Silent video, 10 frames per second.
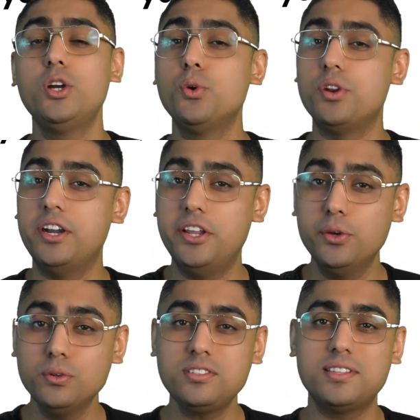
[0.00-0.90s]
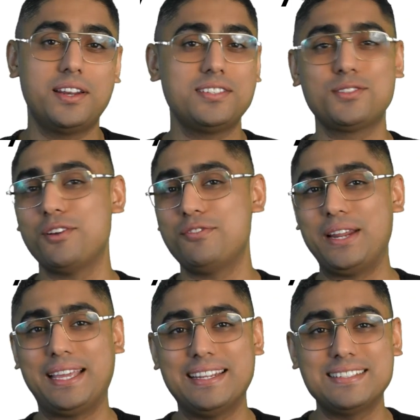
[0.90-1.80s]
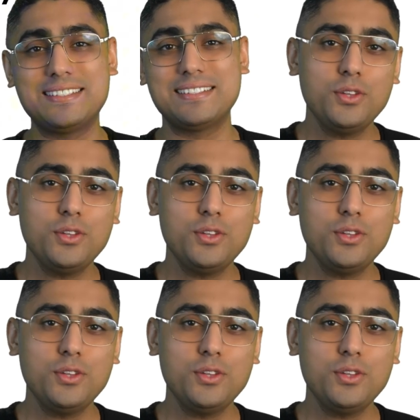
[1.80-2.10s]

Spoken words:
to reduce the risk of recurrence.